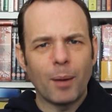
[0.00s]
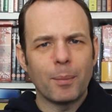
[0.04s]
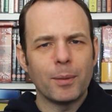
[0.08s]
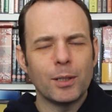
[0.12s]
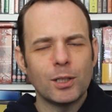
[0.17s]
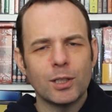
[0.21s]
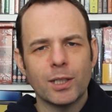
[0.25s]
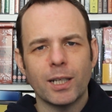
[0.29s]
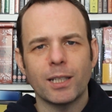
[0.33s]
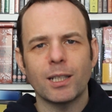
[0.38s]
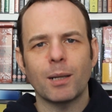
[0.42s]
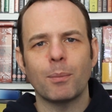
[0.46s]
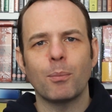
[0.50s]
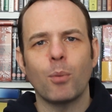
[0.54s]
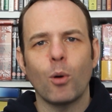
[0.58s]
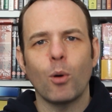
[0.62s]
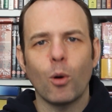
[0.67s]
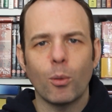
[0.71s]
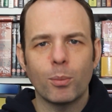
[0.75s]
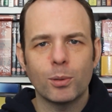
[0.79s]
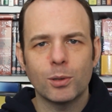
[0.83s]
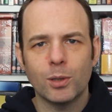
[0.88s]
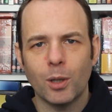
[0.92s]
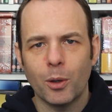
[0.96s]
image kind of
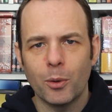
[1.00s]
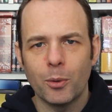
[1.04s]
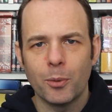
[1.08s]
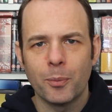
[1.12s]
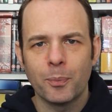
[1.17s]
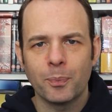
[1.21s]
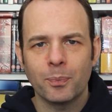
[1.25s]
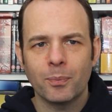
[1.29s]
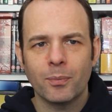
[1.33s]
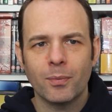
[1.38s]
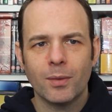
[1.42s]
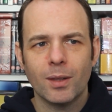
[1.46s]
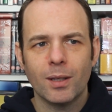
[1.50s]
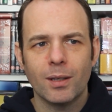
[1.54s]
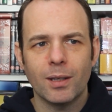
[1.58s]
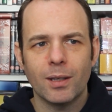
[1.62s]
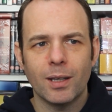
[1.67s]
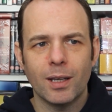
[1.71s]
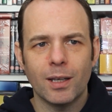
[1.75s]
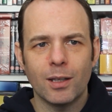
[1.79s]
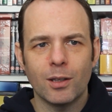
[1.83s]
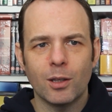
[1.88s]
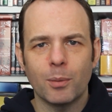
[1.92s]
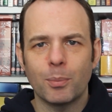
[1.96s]
pops out.
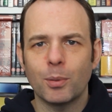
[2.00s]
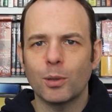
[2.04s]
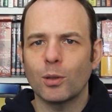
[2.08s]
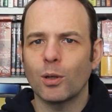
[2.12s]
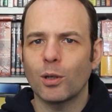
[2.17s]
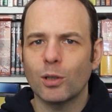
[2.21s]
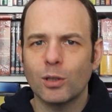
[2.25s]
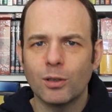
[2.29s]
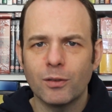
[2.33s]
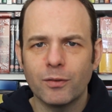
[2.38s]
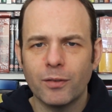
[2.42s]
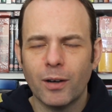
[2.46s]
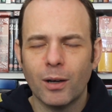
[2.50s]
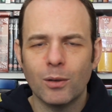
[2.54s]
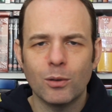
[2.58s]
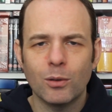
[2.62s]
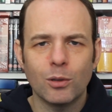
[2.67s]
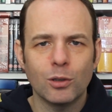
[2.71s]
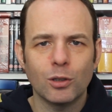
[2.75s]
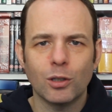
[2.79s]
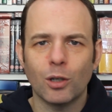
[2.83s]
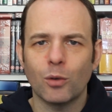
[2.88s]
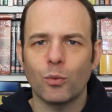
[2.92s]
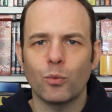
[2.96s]
The production
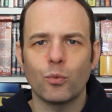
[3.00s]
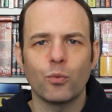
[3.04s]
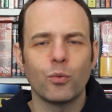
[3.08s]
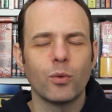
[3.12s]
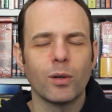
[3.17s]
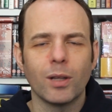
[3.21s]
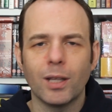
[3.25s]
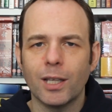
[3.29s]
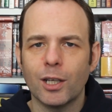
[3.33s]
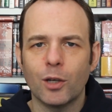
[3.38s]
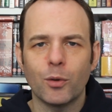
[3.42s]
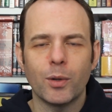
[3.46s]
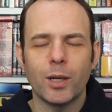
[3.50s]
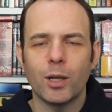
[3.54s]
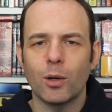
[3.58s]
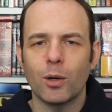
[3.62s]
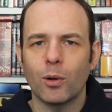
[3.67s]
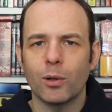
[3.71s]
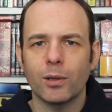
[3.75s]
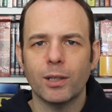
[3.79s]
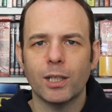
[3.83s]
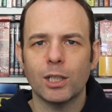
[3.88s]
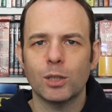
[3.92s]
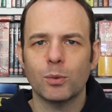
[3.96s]
values are really great
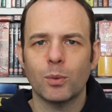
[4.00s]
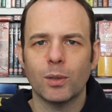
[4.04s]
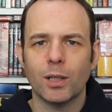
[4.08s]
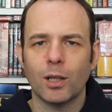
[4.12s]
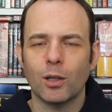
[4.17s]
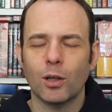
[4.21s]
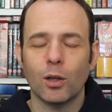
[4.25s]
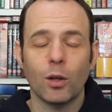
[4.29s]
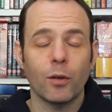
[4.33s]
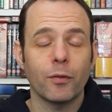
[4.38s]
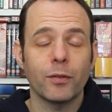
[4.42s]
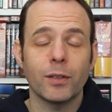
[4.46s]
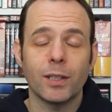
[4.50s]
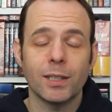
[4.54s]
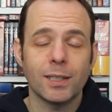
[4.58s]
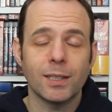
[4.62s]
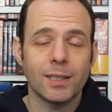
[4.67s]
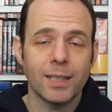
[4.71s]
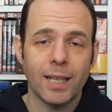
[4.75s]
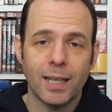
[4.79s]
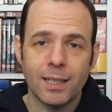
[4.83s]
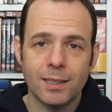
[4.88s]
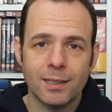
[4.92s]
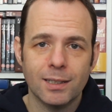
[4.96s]
on this one. I love the
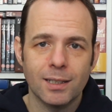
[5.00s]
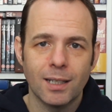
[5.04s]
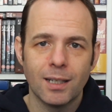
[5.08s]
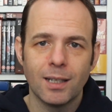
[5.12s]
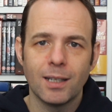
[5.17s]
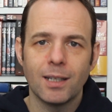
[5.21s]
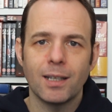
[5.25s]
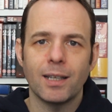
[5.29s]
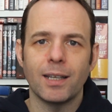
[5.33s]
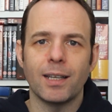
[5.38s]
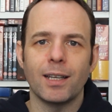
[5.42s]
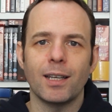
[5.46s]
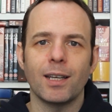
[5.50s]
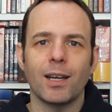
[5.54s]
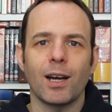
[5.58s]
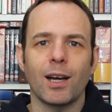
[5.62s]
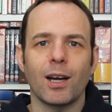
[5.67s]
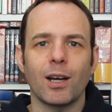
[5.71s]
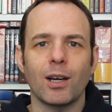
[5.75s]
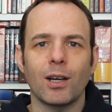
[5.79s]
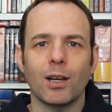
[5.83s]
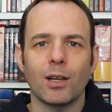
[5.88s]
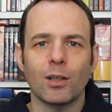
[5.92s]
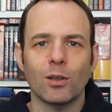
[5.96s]
sets.
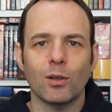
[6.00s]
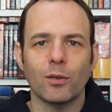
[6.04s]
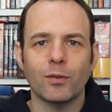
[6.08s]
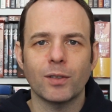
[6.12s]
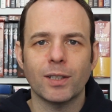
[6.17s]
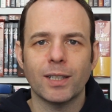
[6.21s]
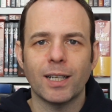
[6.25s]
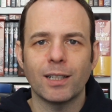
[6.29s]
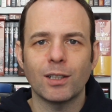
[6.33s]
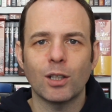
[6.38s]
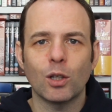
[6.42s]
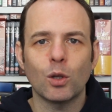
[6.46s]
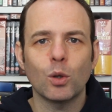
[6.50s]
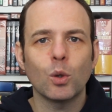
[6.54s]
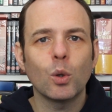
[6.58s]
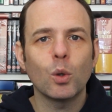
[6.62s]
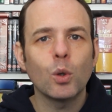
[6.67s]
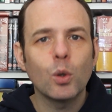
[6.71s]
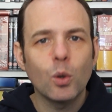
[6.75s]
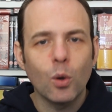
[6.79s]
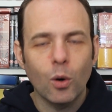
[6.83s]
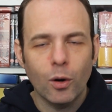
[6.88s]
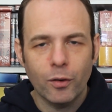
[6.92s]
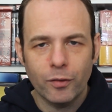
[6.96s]
I love the kind of
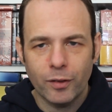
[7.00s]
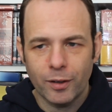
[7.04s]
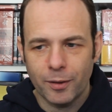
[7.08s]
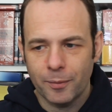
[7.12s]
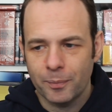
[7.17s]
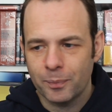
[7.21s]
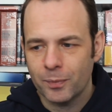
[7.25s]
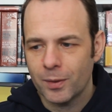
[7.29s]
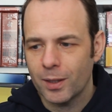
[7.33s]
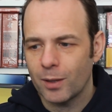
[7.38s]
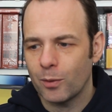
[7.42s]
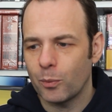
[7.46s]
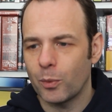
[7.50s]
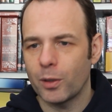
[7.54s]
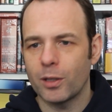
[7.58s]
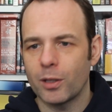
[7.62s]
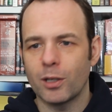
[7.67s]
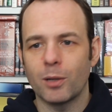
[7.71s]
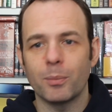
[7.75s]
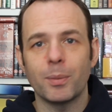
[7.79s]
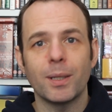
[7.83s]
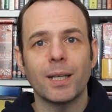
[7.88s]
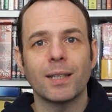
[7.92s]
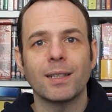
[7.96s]
look of it, whether
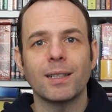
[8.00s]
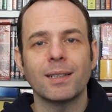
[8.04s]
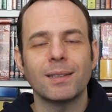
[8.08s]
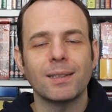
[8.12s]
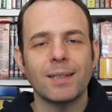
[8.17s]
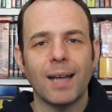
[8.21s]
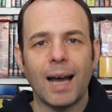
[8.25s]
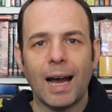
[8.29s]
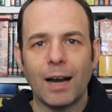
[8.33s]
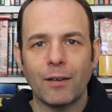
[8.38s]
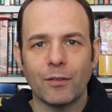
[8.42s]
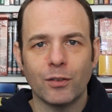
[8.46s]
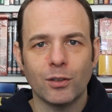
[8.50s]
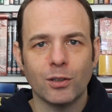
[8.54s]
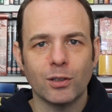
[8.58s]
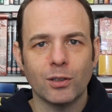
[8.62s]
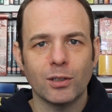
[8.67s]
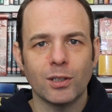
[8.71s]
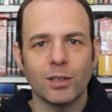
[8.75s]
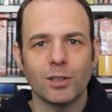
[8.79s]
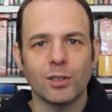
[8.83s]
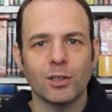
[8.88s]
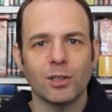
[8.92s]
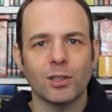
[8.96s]
it be in the
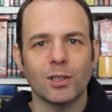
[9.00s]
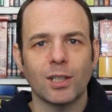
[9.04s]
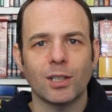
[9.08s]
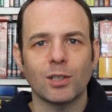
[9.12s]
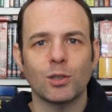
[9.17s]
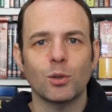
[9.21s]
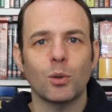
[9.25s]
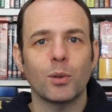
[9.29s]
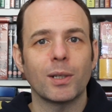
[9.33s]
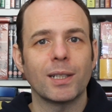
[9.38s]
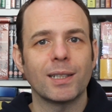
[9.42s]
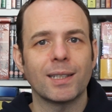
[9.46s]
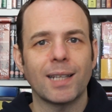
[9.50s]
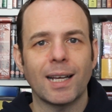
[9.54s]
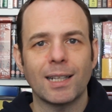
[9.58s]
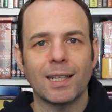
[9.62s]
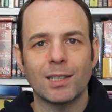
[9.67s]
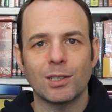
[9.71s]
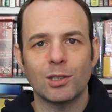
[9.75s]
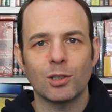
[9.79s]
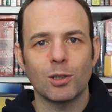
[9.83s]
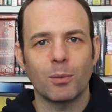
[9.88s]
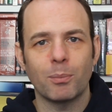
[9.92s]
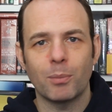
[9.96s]
tavern as there's a song and
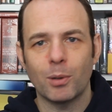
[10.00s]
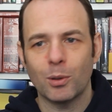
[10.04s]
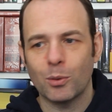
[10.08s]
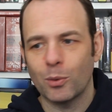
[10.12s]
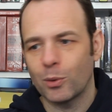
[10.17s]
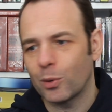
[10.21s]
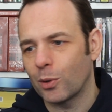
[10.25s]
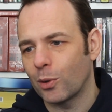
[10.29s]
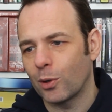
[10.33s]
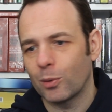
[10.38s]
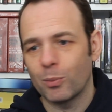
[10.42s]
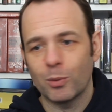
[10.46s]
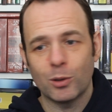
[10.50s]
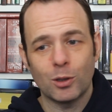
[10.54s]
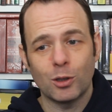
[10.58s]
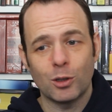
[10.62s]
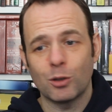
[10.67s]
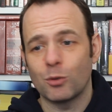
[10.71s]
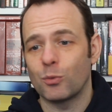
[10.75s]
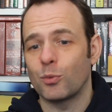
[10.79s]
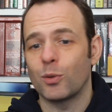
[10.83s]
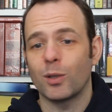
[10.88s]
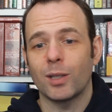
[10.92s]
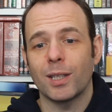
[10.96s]
dance number going on, which
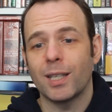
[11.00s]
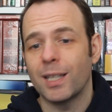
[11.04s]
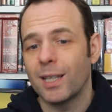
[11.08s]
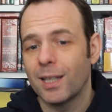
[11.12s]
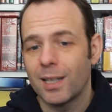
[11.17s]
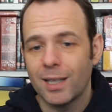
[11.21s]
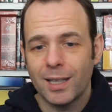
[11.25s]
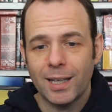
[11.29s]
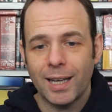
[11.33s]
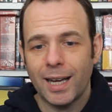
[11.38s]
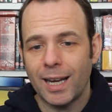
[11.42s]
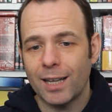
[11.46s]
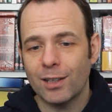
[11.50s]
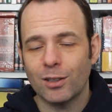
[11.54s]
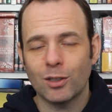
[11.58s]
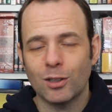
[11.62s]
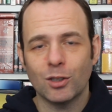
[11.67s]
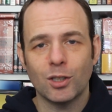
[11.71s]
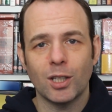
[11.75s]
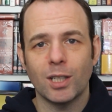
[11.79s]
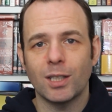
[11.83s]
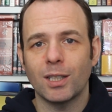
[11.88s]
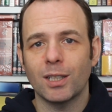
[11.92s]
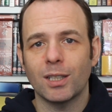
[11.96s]
is really
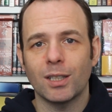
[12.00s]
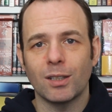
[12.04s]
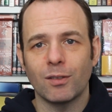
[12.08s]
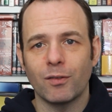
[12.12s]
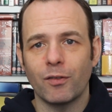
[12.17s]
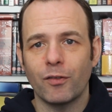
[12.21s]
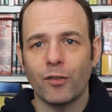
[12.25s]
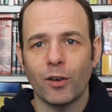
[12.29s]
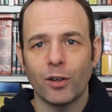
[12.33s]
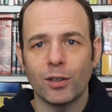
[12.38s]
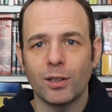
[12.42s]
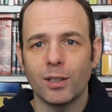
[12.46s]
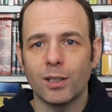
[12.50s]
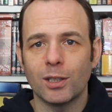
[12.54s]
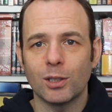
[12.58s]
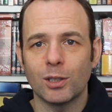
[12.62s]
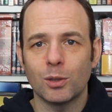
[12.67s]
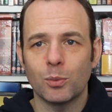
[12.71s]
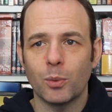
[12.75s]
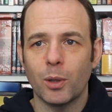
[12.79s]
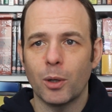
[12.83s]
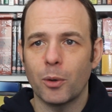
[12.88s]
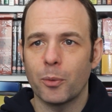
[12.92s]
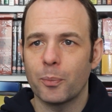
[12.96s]
energetic and fun
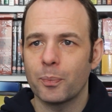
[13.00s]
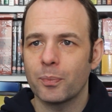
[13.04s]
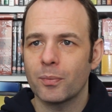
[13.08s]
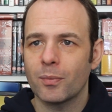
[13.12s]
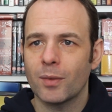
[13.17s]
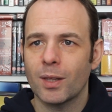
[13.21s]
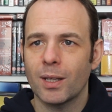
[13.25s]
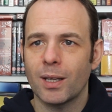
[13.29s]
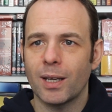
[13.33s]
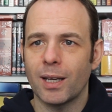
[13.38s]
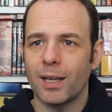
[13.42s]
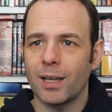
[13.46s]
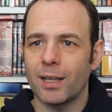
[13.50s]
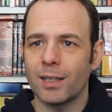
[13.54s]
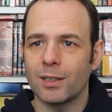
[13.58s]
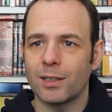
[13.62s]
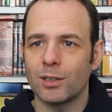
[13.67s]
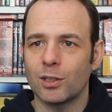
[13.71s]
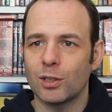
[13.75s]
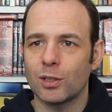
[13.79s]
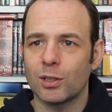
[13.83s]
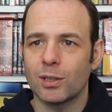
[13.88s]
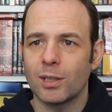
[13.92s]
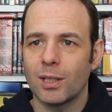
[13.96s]
as well. And
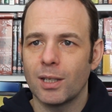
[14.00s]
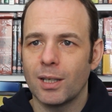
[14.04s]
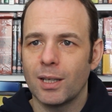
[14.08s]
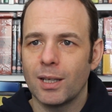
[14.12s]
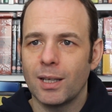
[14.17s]
just